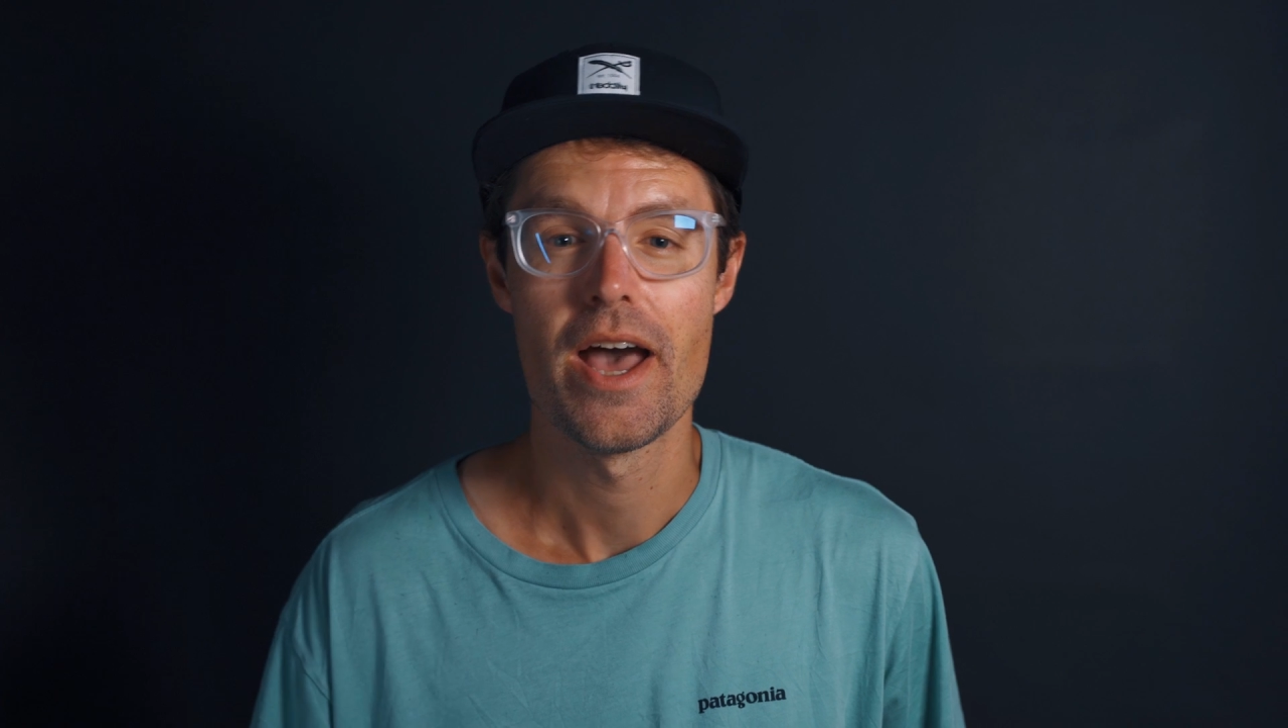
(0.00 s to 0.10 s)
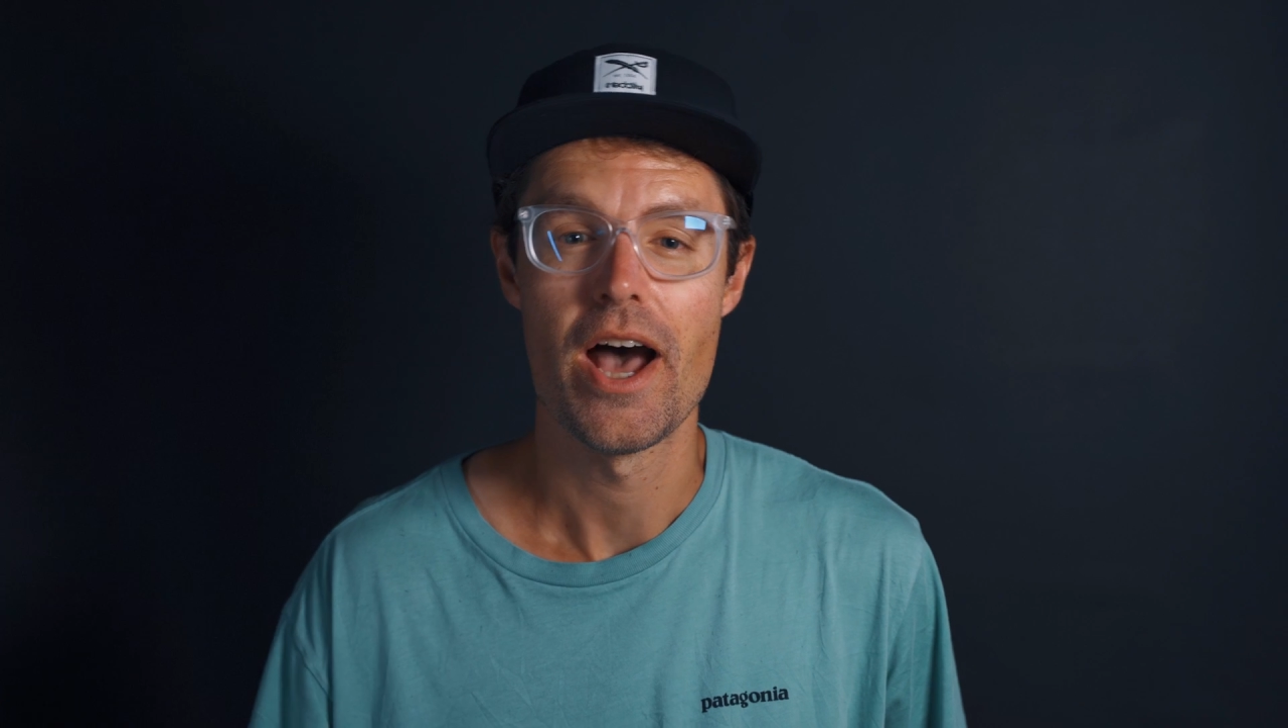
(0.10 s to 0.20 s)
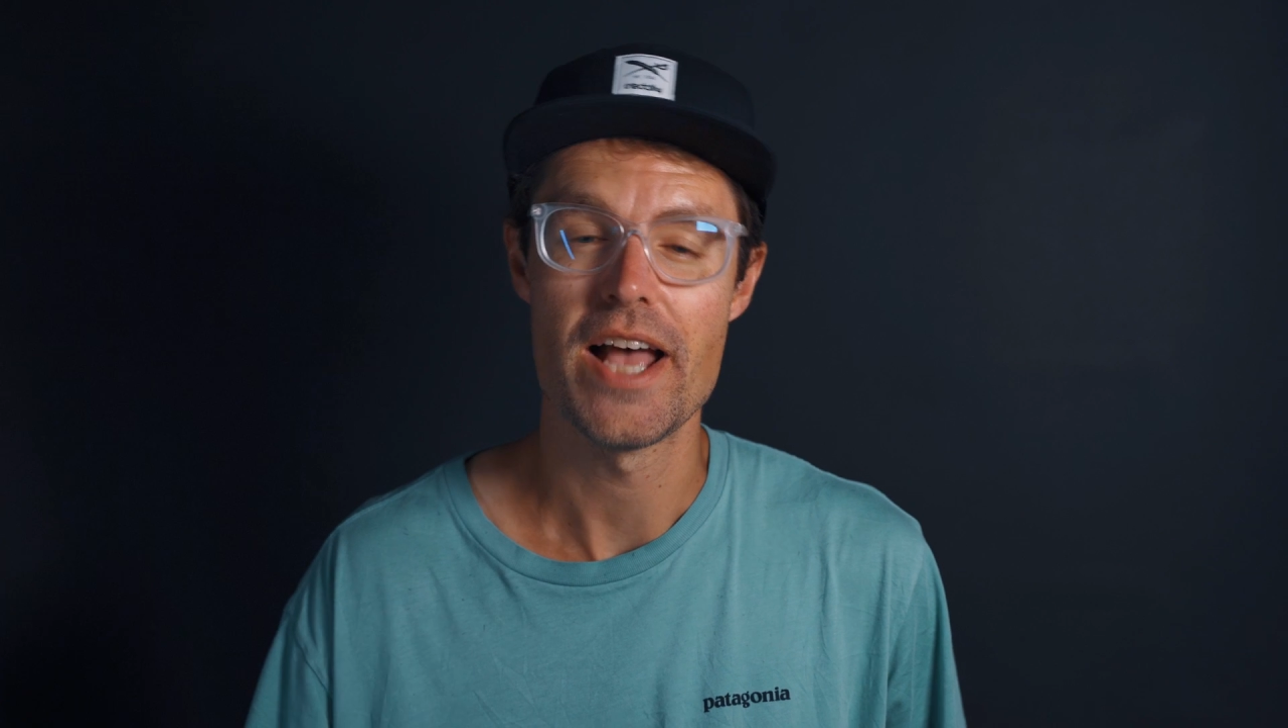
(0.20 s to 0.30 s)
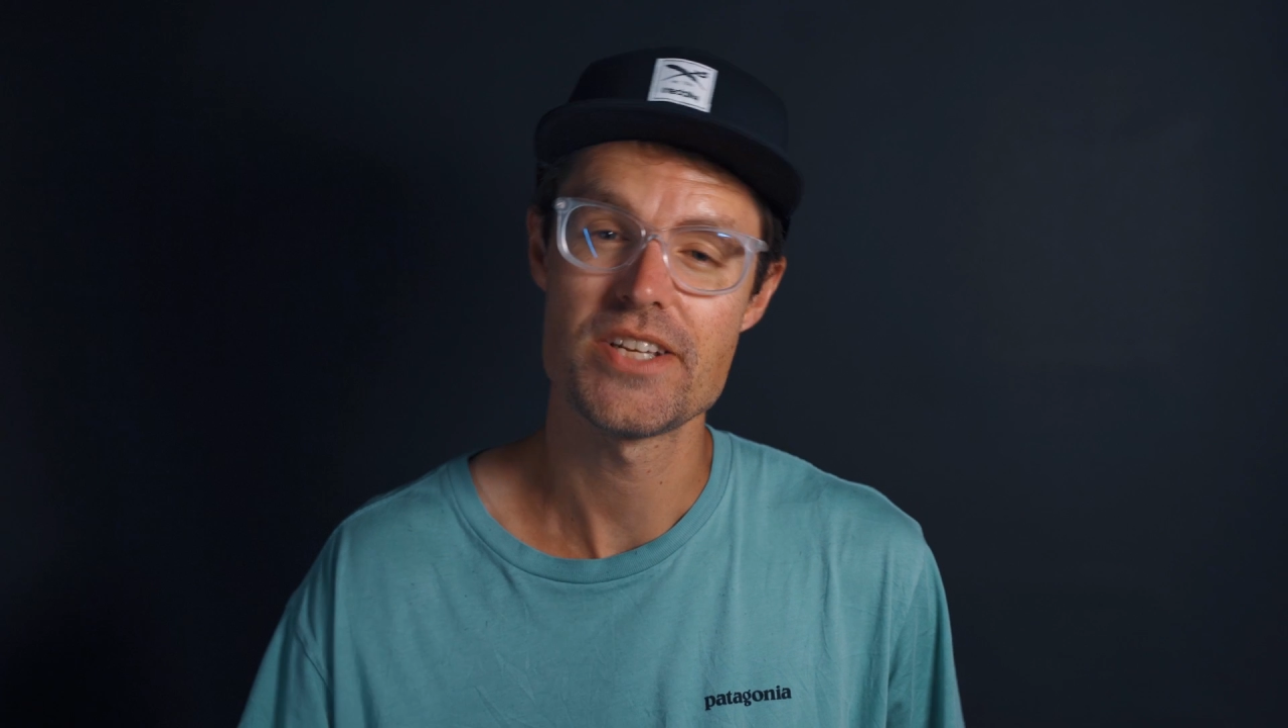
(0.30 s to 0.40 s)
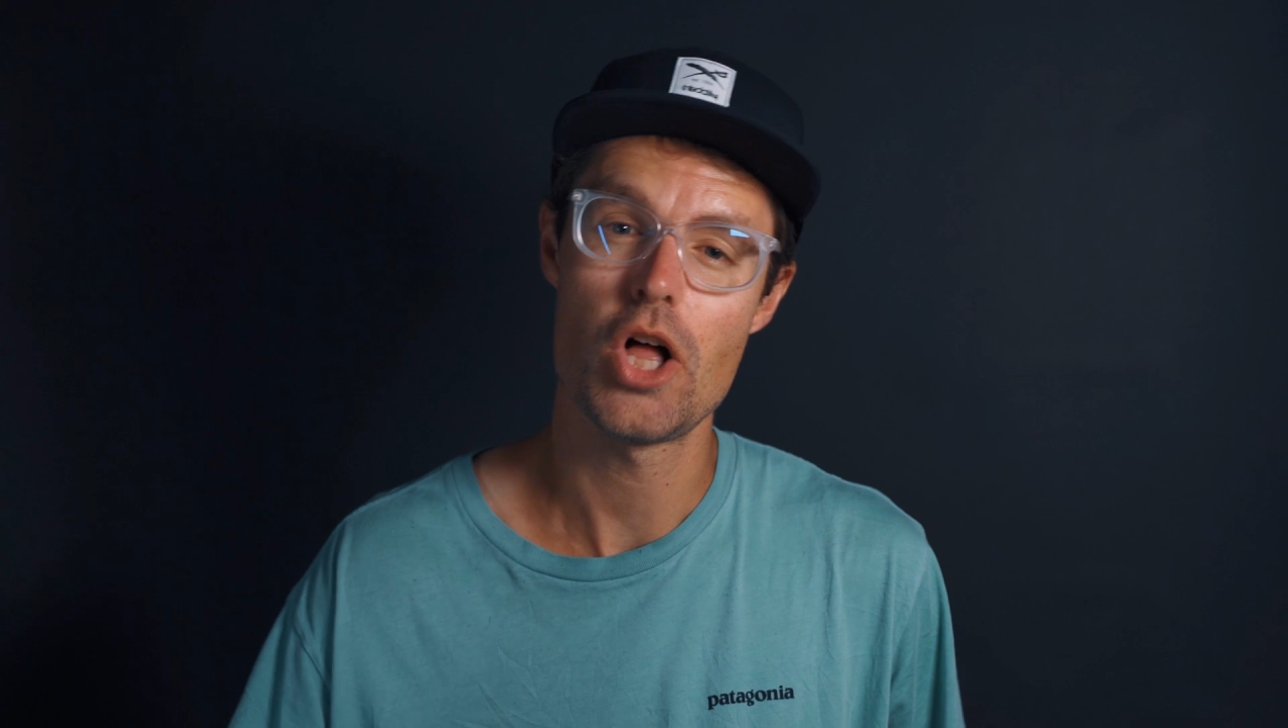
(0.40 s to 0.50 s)

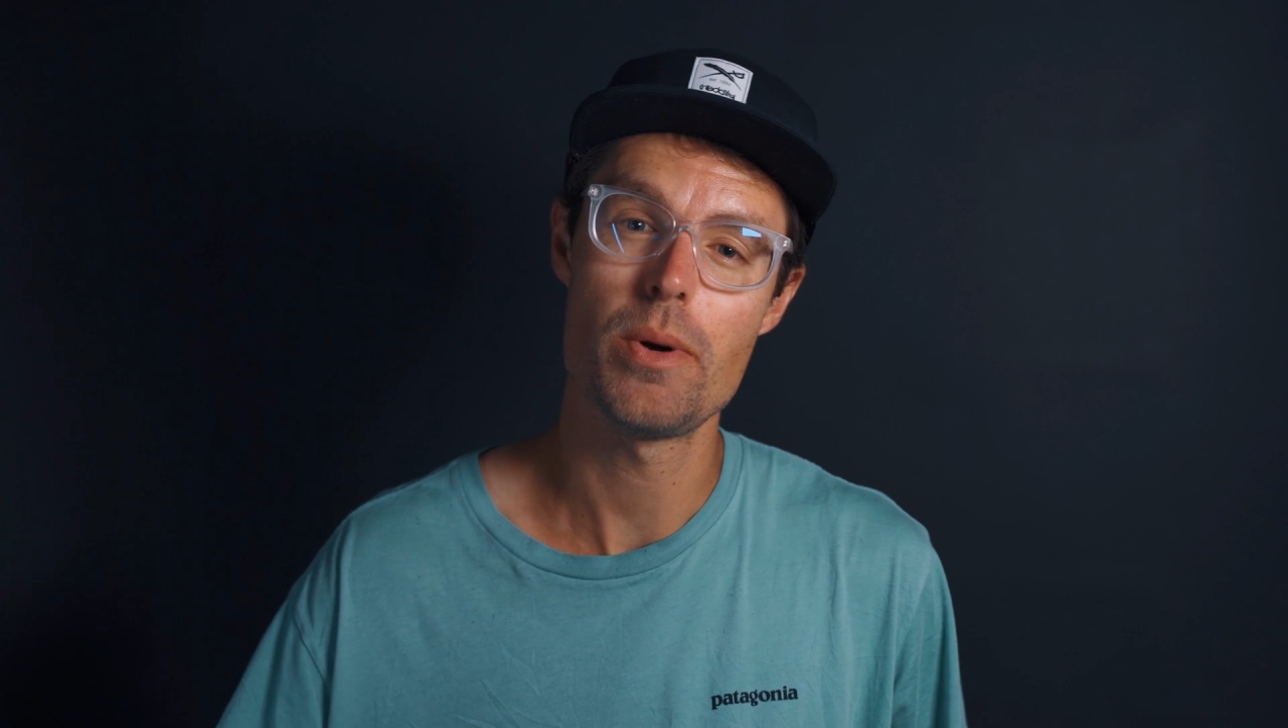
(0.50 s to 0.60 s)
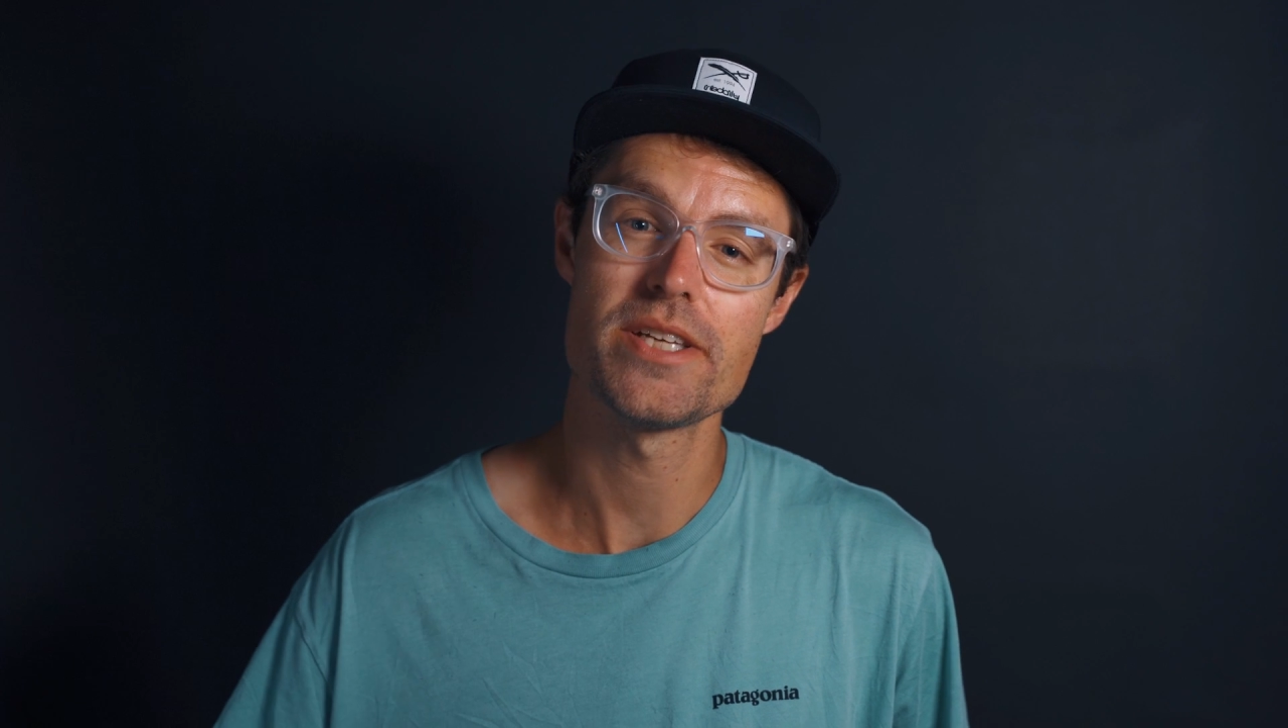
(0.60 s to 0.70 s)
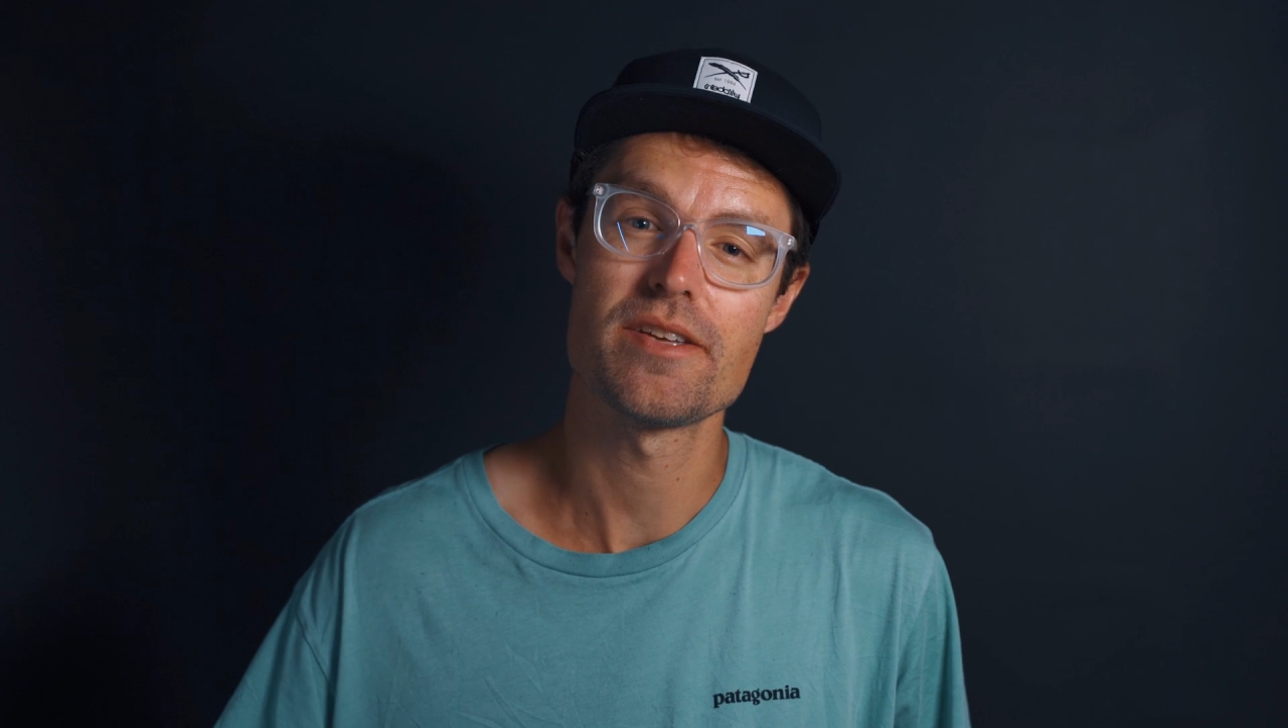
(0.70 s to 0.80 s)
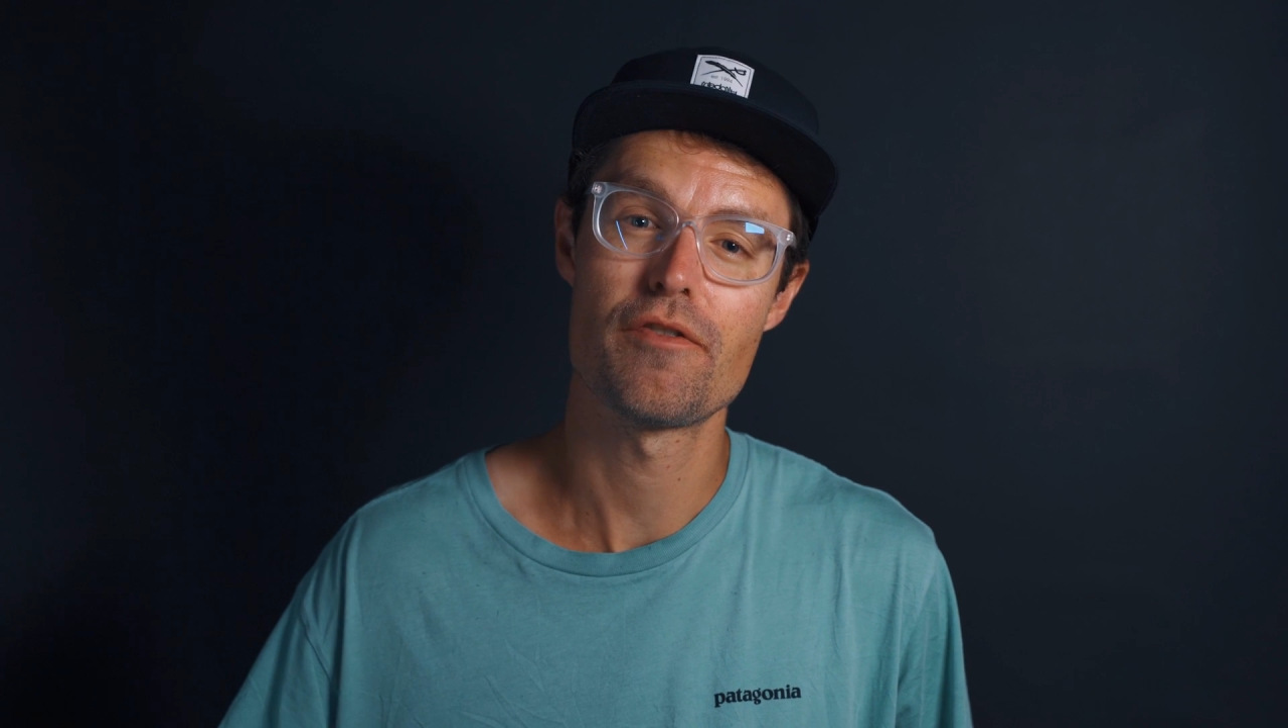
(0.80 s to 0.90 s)
As always,